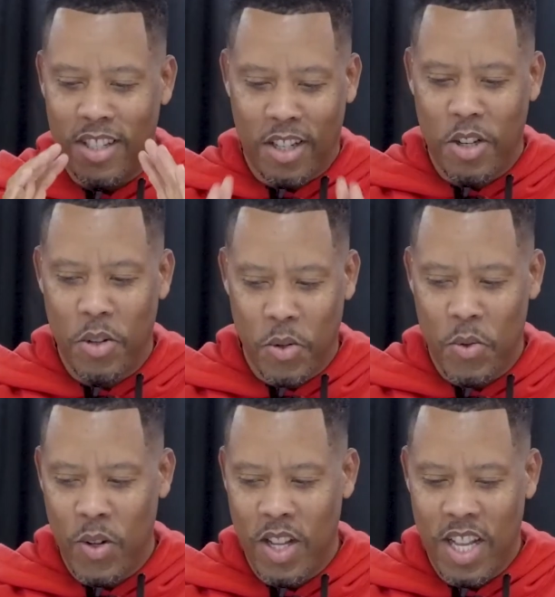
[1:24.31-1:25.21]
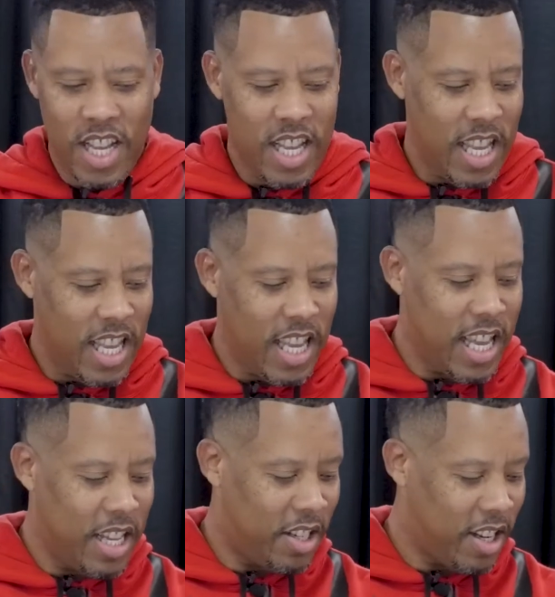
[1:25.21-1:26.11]
do
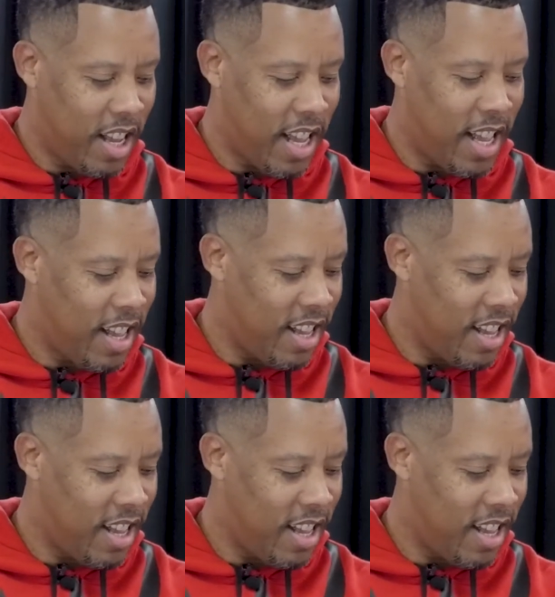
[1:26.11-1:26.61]
is I